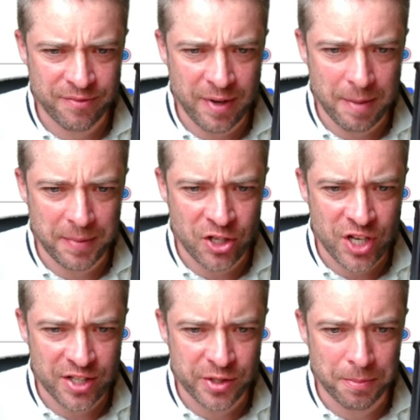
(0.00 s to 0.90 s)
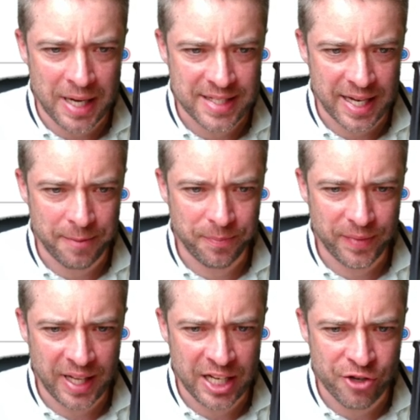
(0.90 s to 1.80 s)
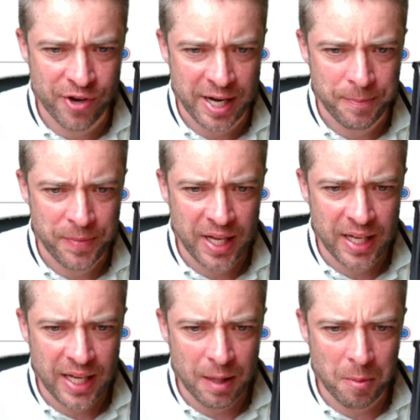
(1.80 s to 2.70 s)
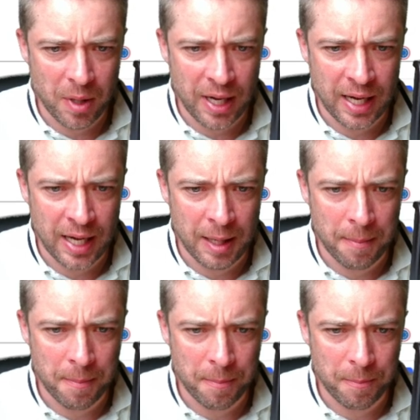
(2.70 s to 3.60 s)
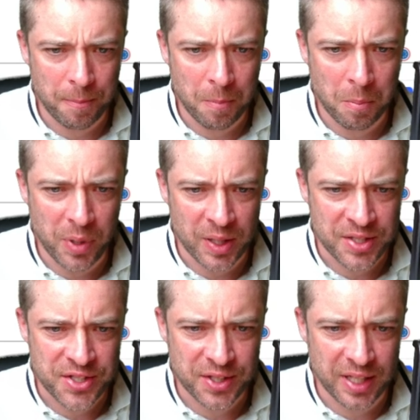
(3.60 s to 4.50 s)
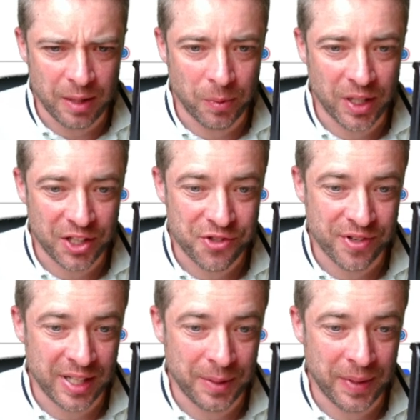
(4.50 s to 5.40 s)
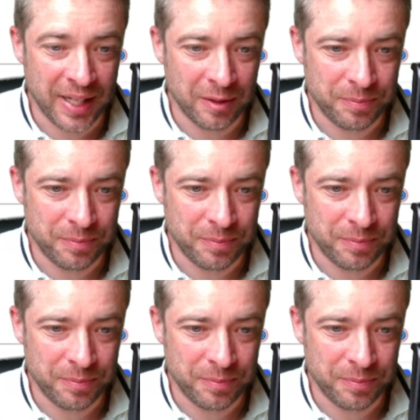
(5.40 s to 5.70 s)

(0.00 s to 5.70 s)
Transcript: Your charts look messy, I agree, but it works really well.